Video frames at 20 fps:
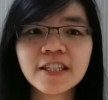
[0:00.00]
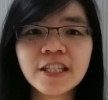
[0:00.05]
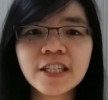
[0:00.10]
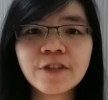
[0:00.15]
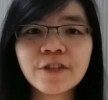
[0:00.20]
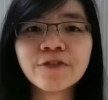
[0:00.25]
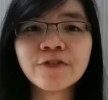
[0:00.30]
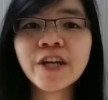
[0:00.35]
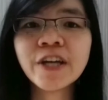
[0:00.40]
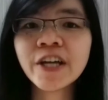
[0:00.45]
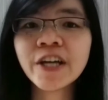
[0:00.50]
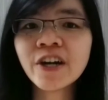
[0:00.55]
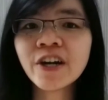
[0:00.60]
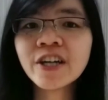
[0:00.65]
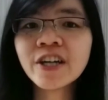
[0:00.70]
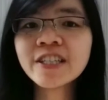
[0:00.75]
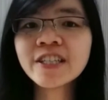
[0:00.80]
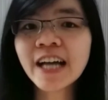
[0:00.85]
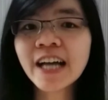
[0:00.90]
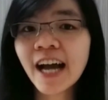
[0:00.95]
if they
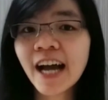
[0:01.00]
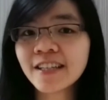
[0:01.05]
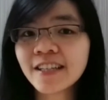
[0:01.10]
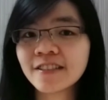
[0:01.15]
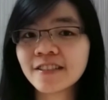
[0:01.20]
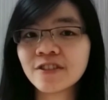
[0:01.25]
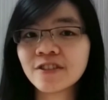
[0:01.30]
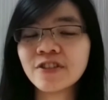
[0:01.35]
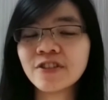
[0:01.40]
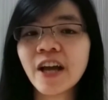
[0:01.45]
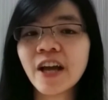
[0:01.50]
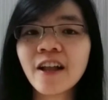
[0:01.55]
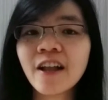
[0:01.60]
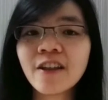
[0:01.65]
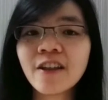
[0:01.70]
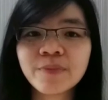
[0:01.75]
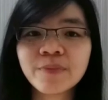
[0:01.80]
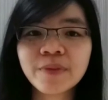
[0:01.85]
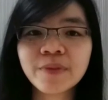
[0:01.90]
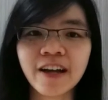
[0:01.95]
are nice to the
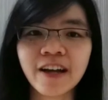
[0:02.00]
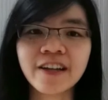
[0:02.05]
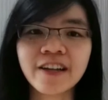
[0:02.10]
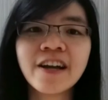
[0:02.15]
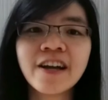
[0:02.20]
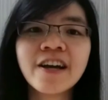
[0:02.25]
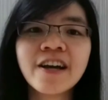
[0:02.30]
alumni,